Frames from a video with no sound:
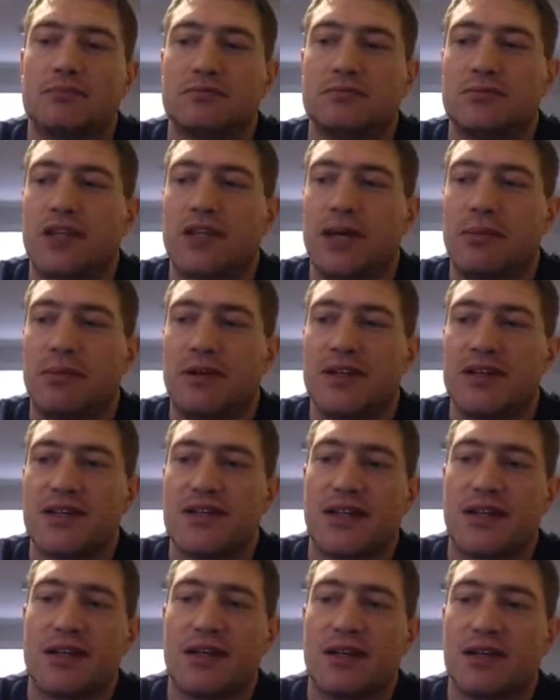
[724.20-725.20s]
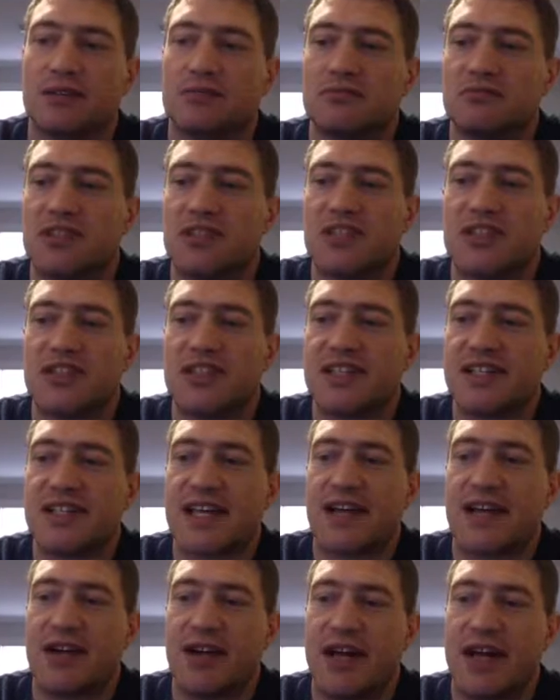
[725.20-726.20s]
Companies that are just
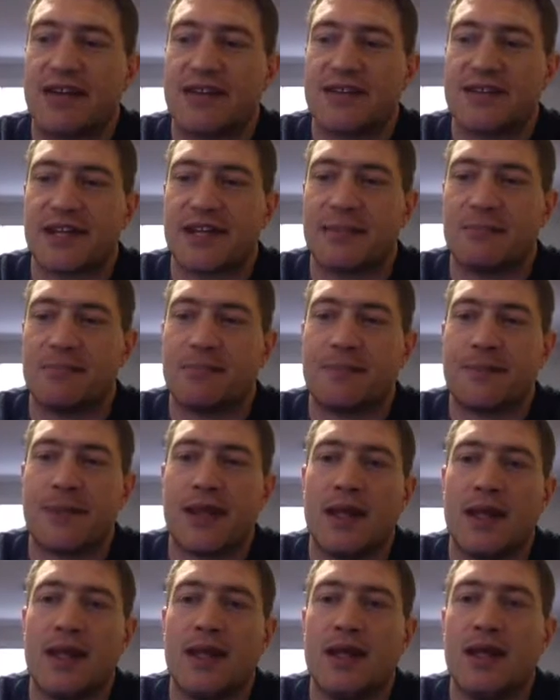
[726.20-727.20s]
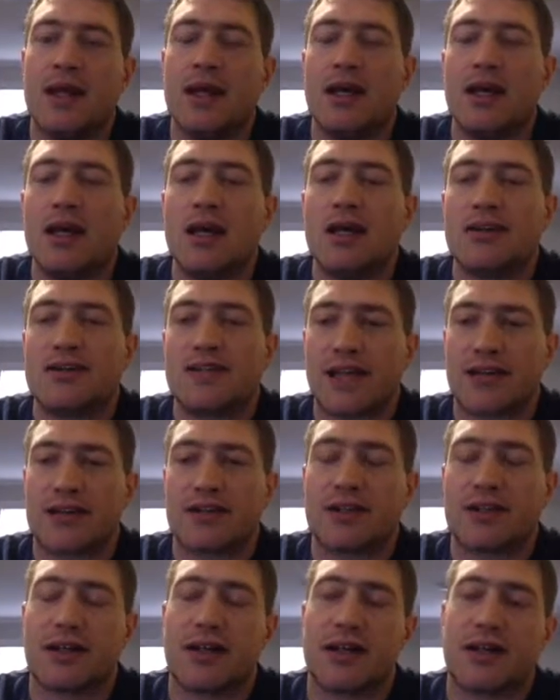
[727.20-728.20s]
discounted at the time.
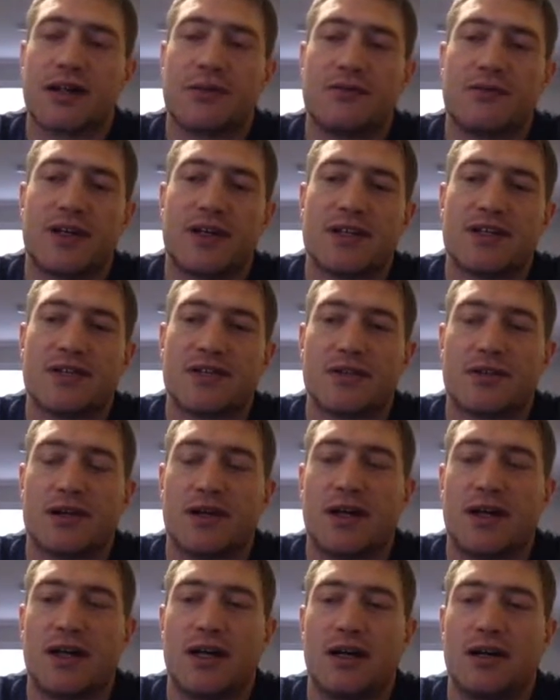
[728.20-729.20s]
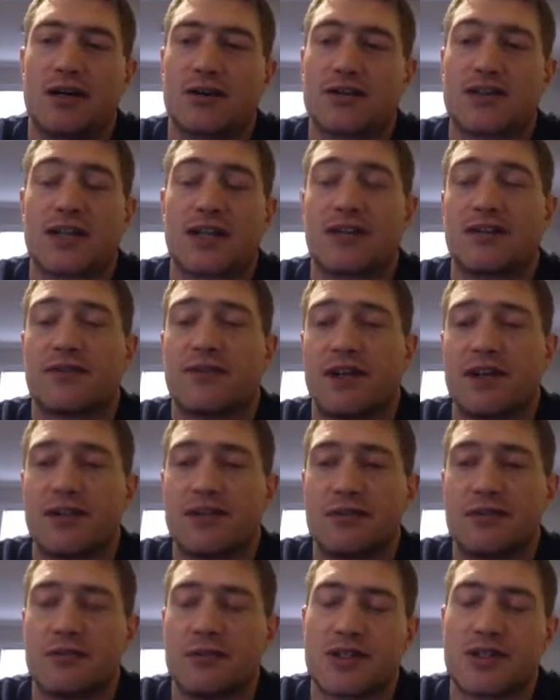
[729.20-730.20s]
Sector income funds or sector
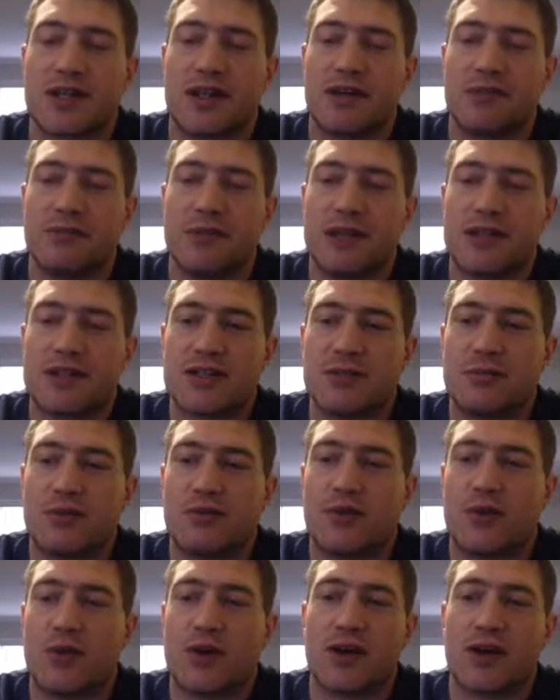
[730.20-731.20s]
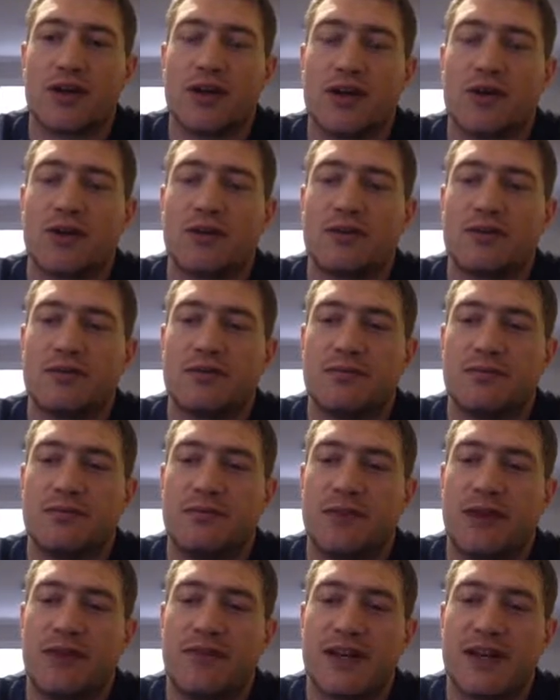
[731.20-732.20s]
funds, which I mentioned before, you can
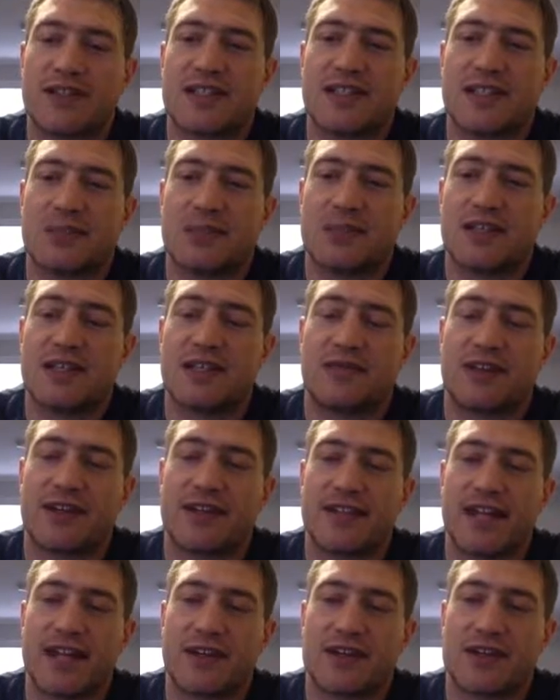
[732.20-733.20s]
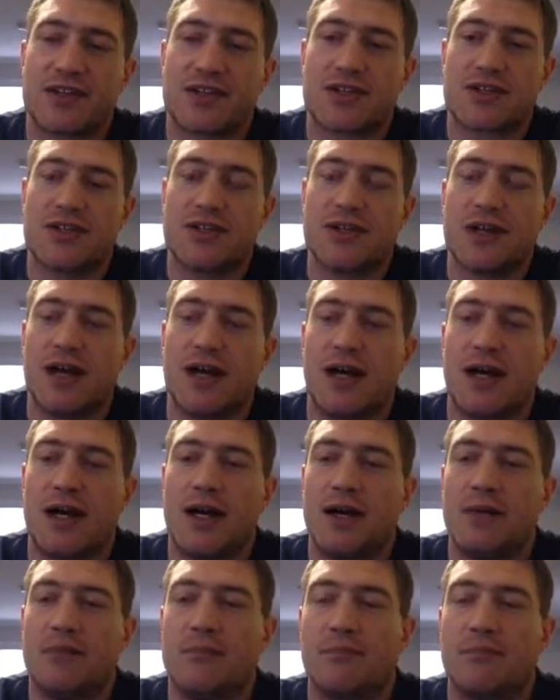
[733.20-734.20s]
invest in specific sectors.
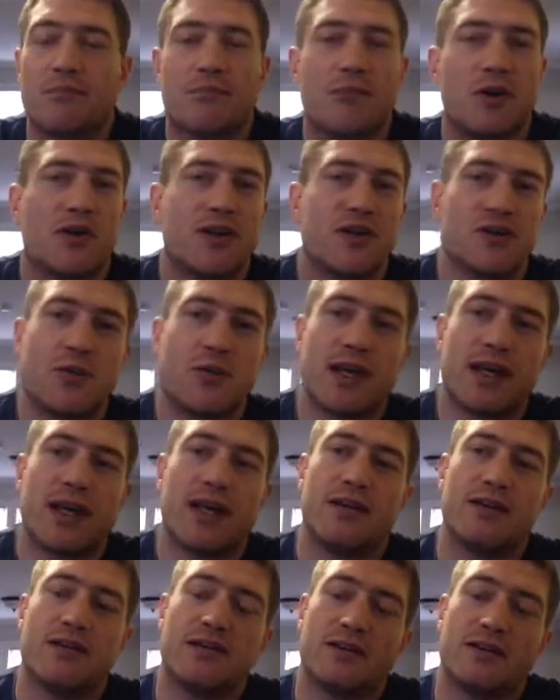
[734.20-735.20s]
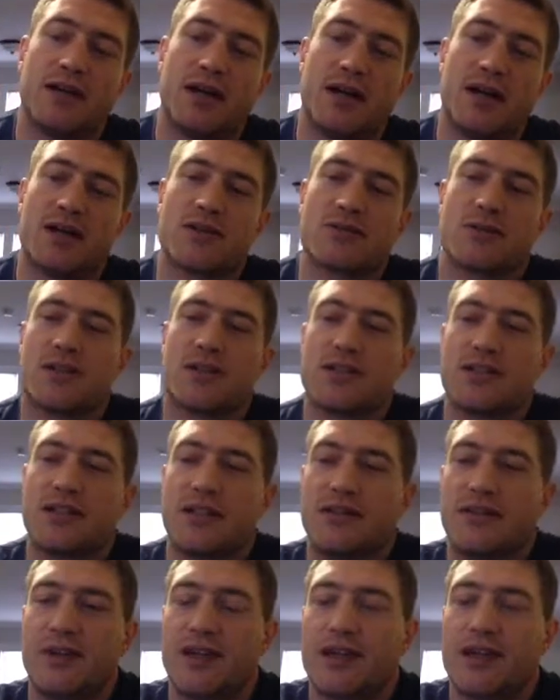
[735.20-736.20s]
This weekend, I was watching
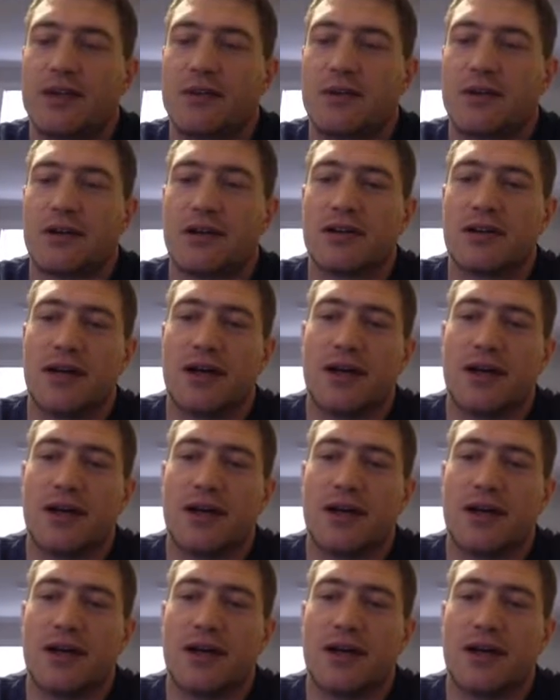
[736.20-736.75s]
TV and they were